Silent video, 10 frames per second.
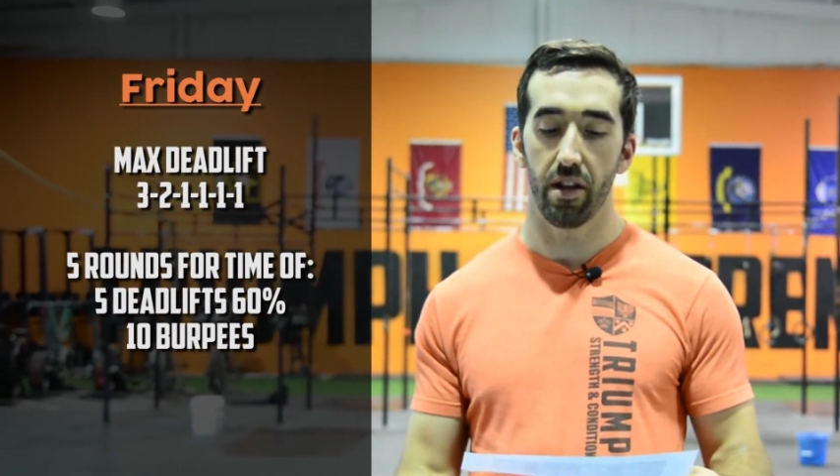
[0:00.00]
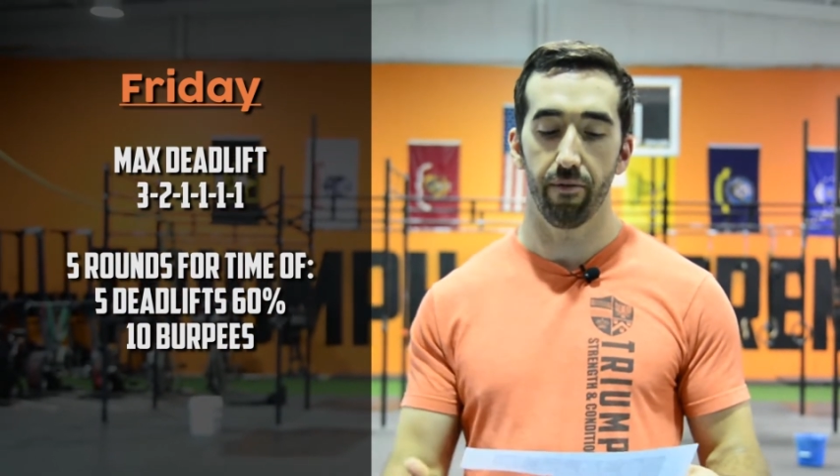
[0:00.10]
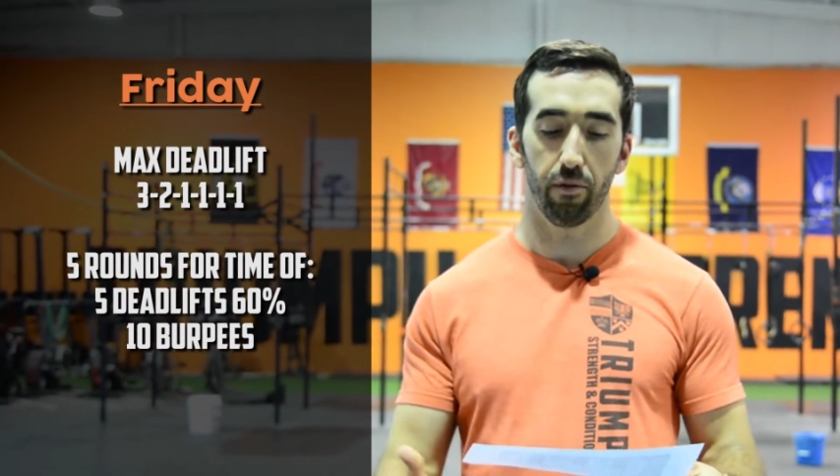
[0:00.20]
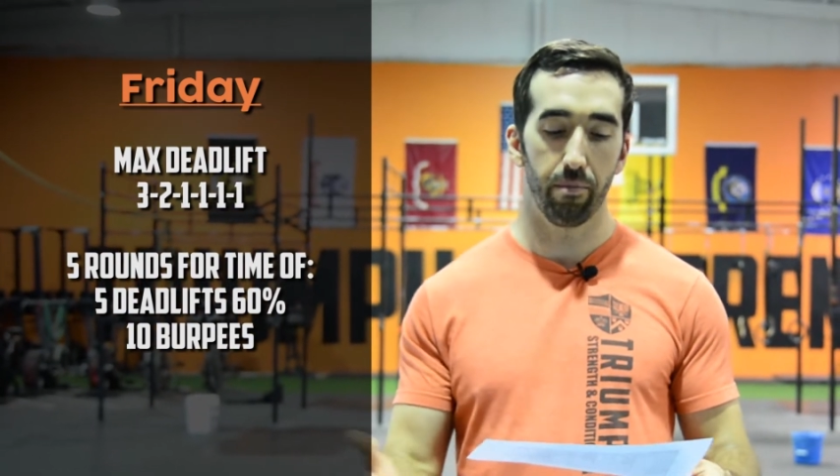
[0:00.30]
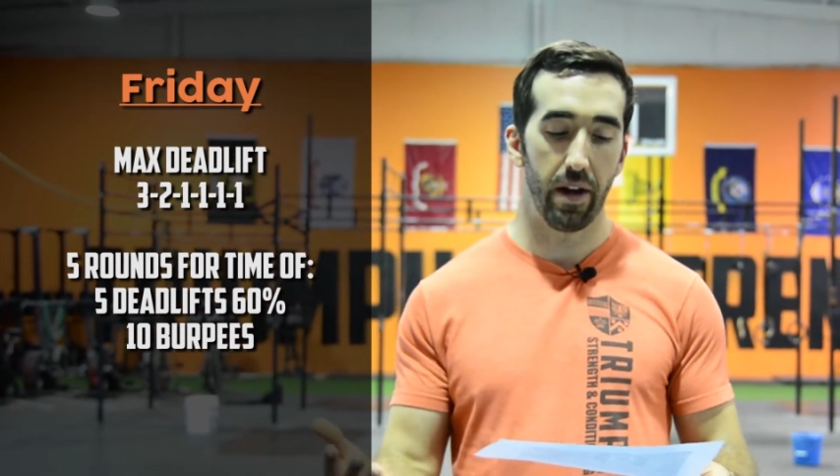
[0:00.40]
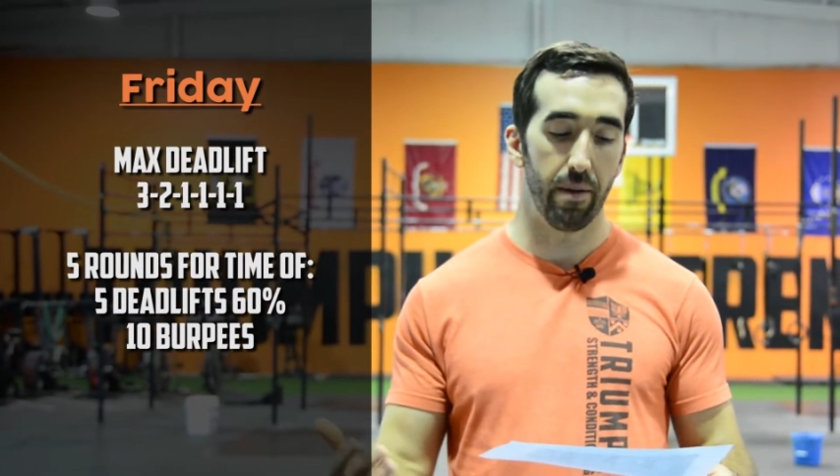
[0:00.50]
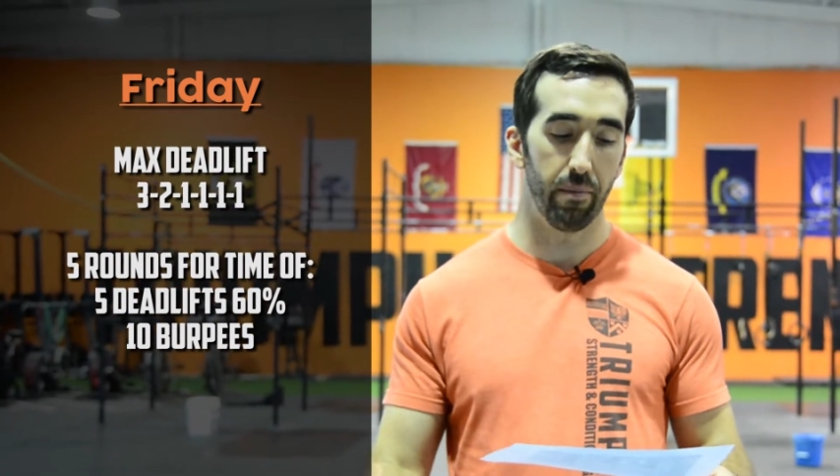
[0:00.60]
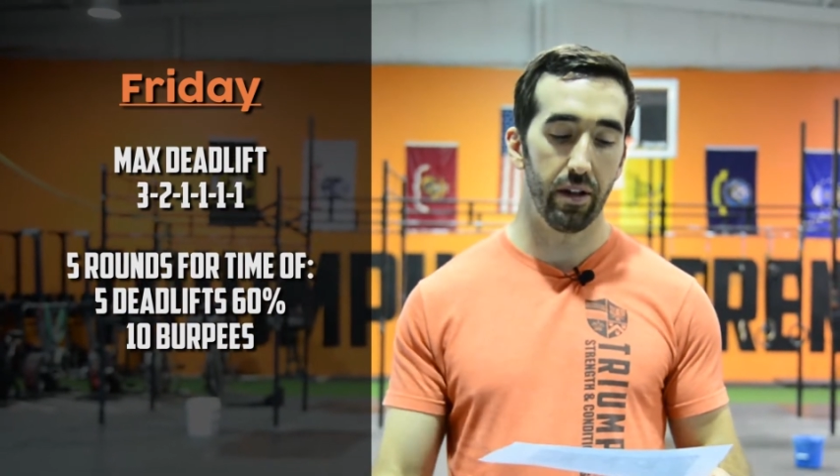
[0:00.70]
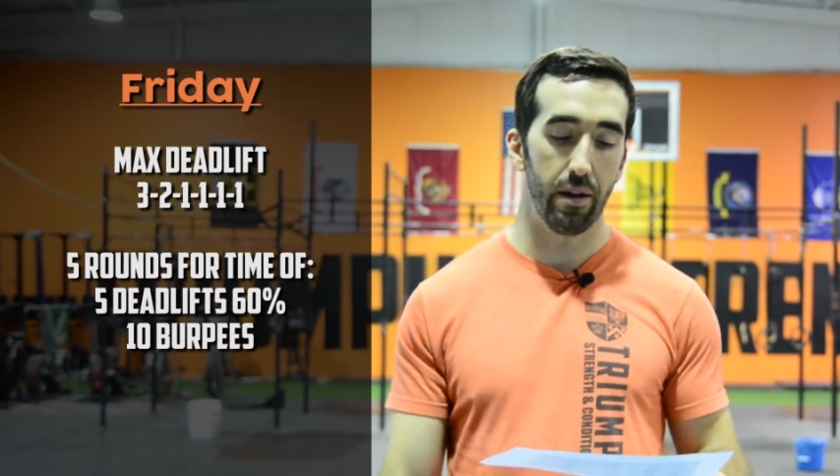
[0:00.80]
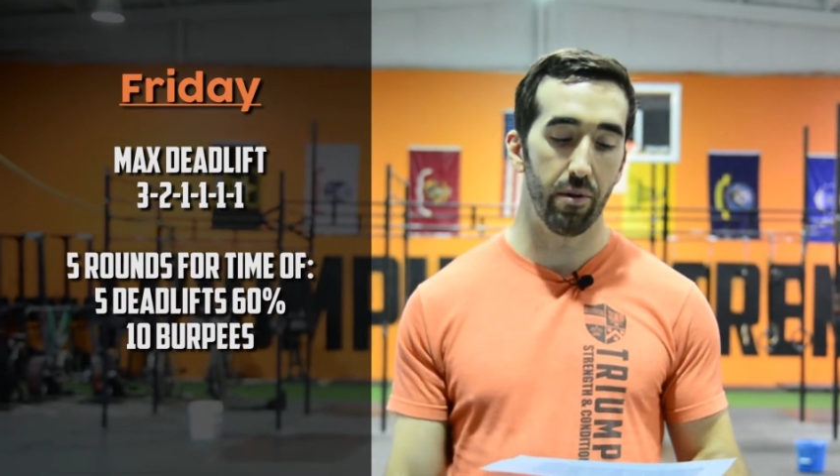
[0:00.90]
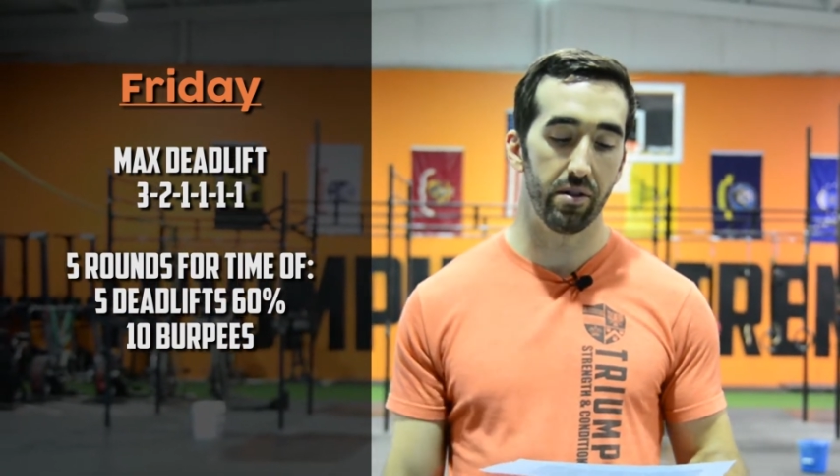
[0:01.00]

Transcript: same format Monday,